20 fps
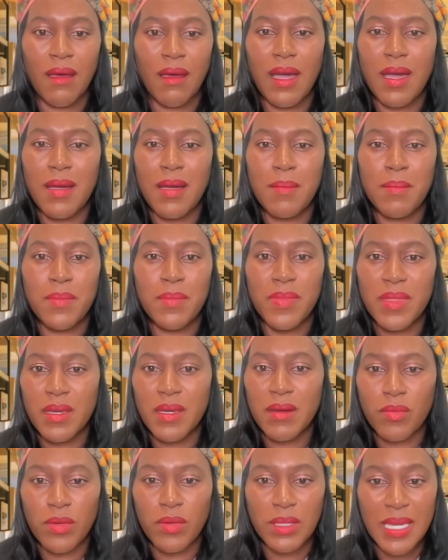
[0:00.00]

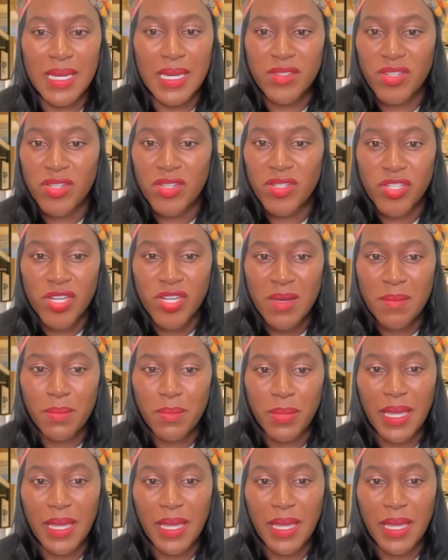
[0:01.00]
The relationship,